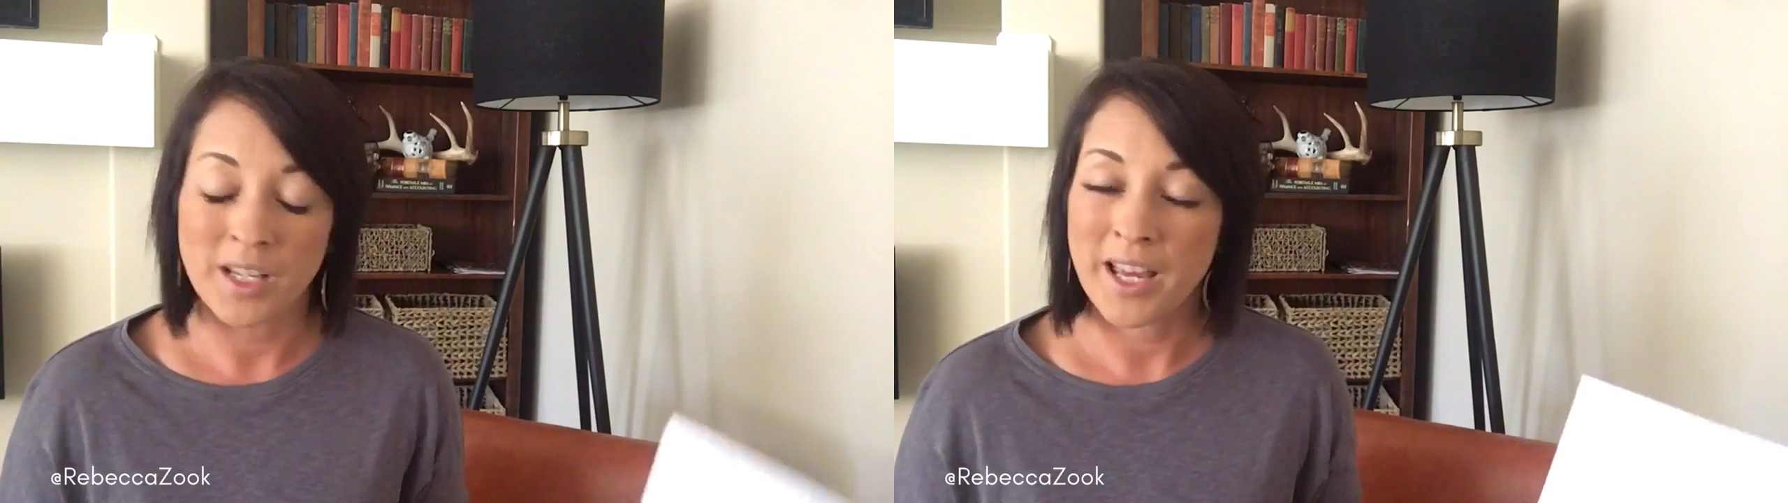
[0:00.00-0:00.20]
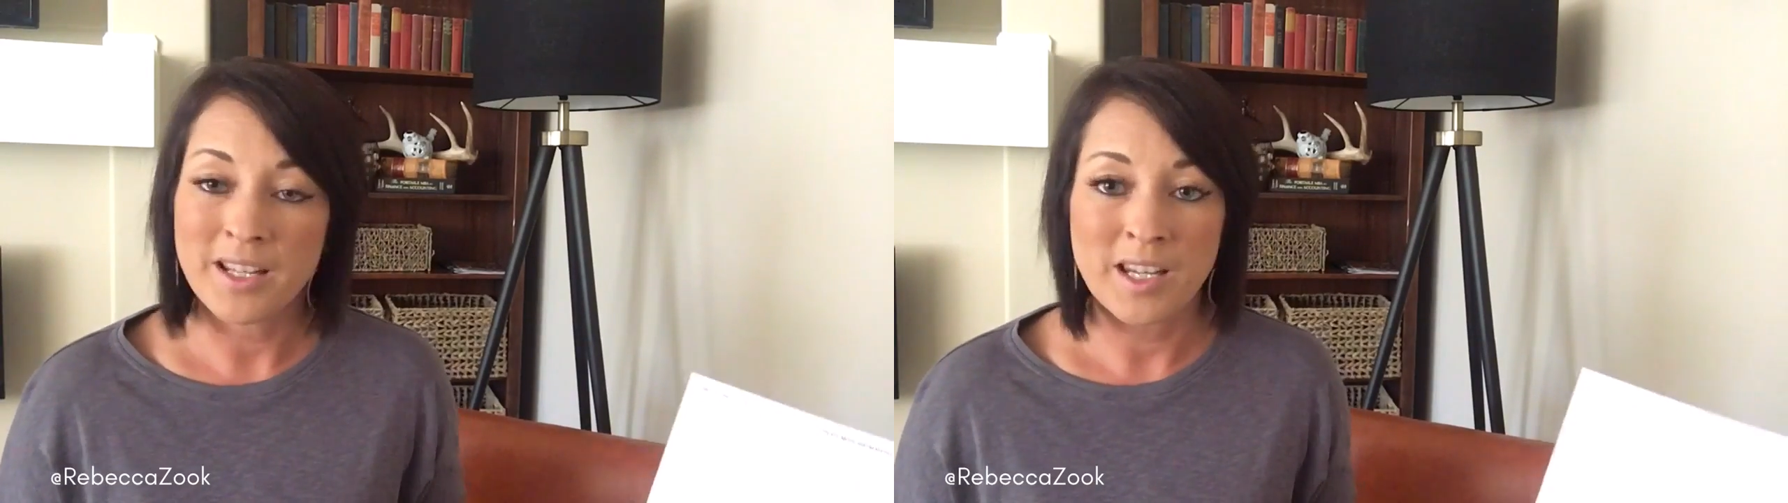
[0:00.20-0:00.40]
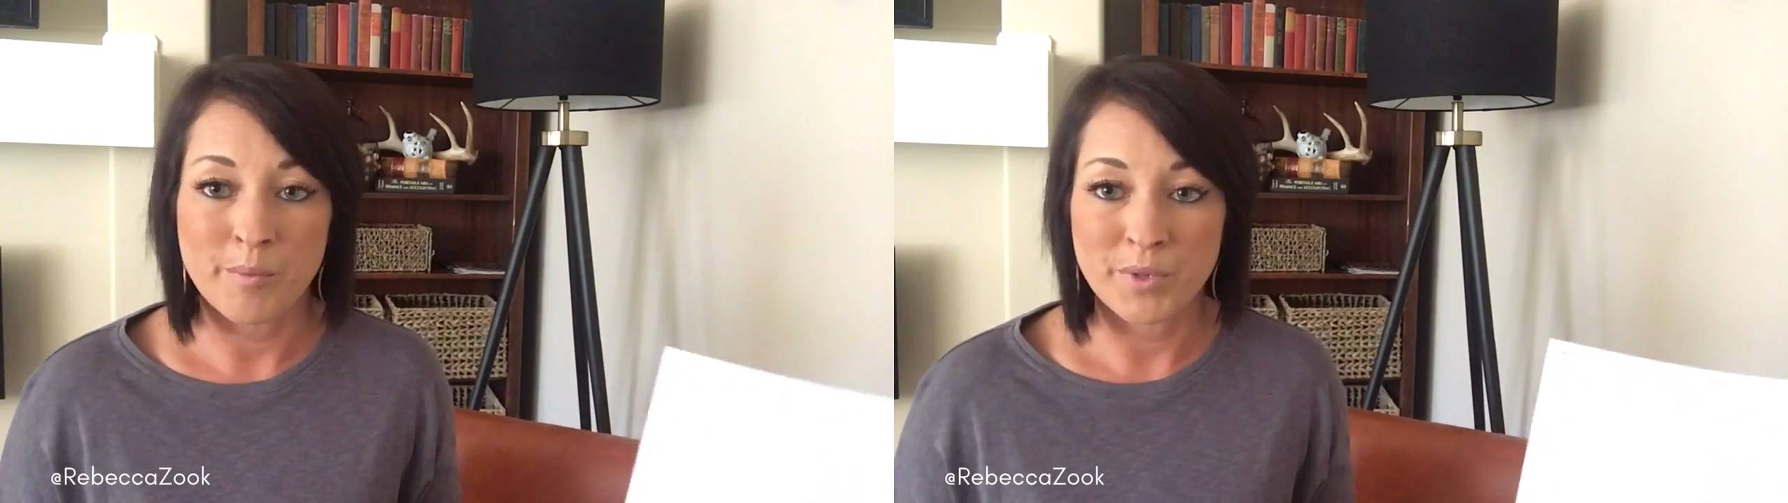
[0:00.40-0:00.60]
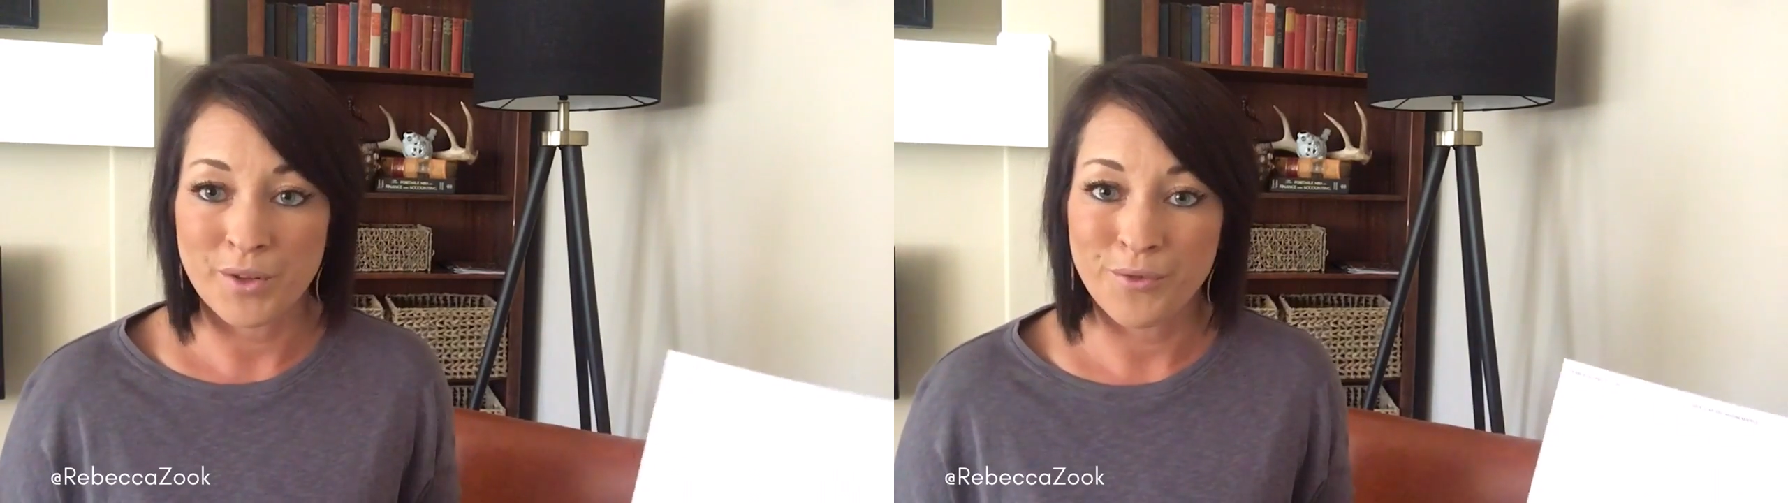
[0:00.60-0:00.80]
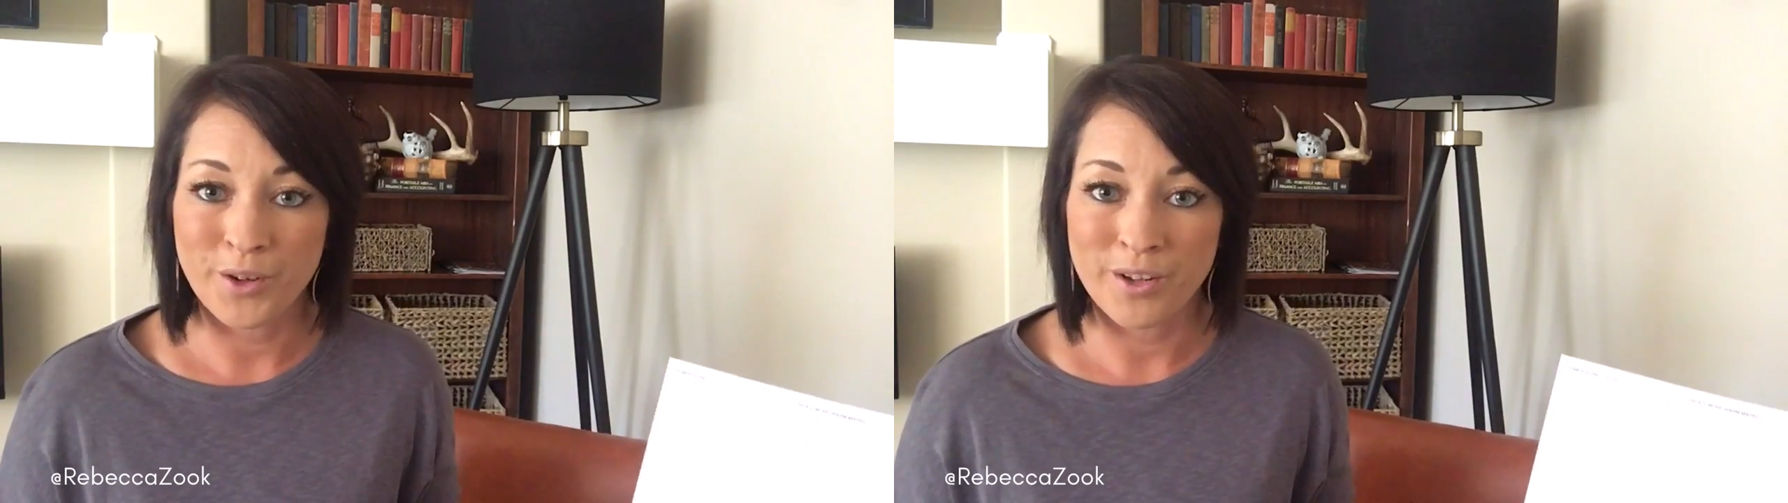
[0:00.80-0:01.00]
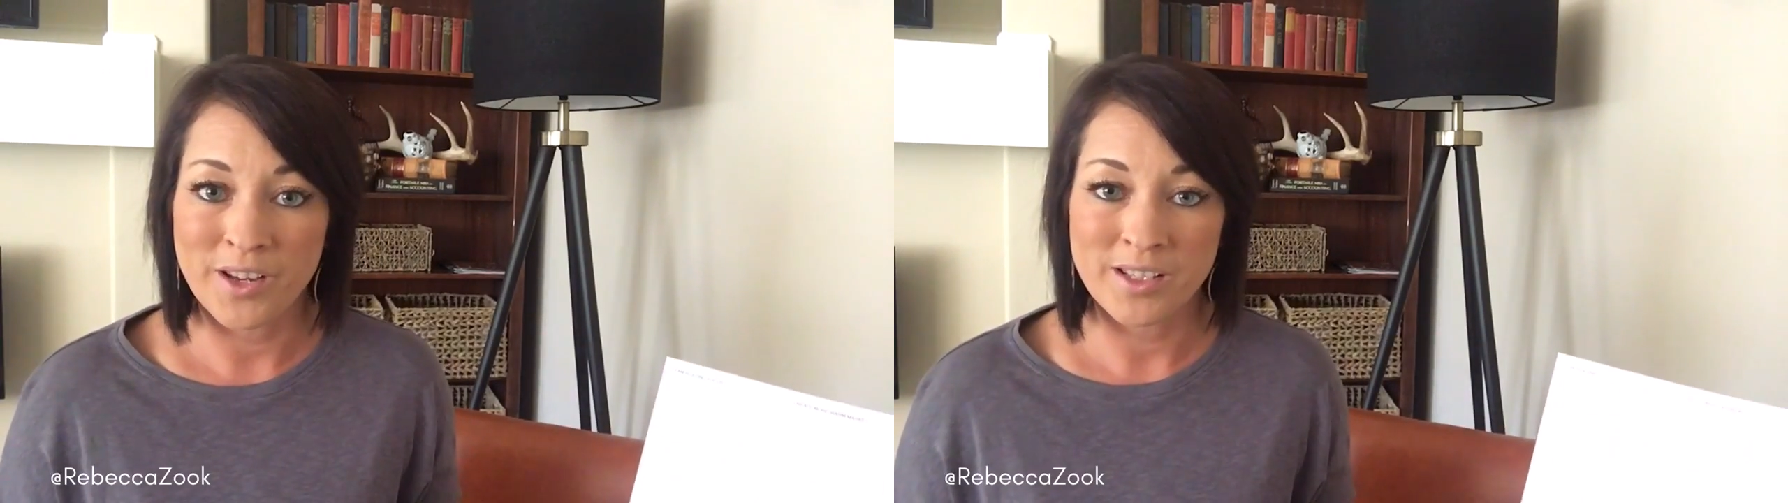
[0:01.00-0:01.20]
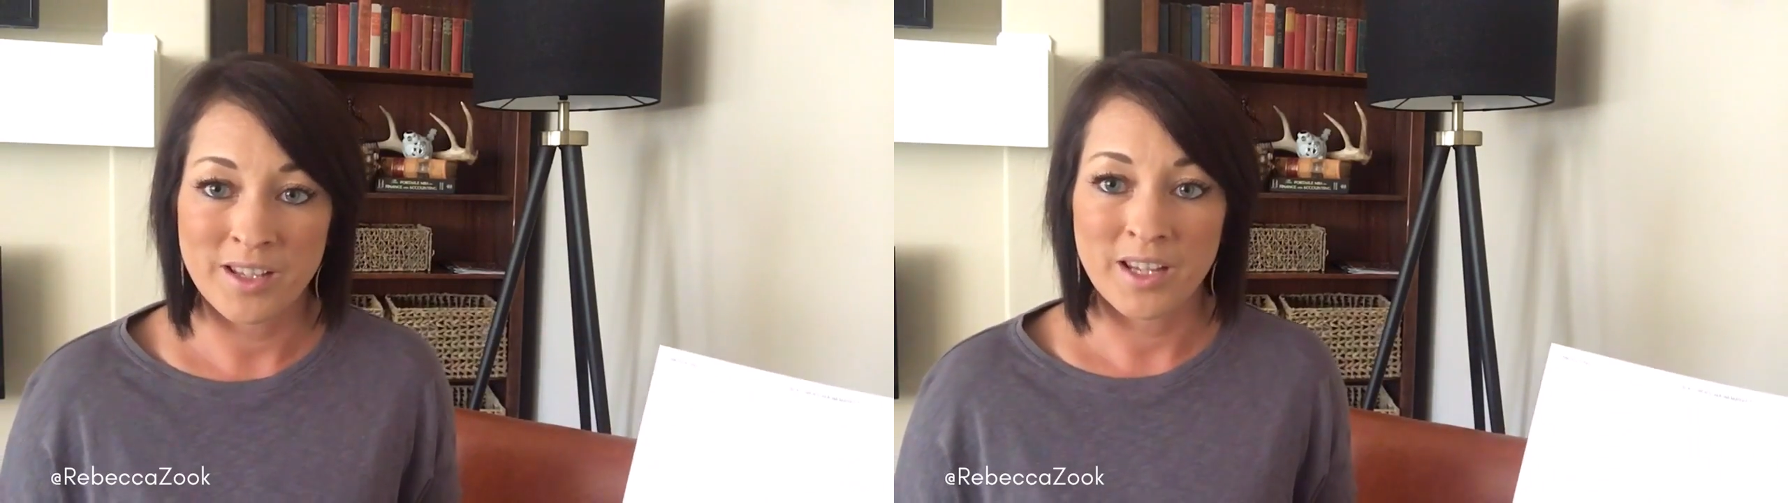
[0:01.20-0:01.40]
again keeps it in front of us,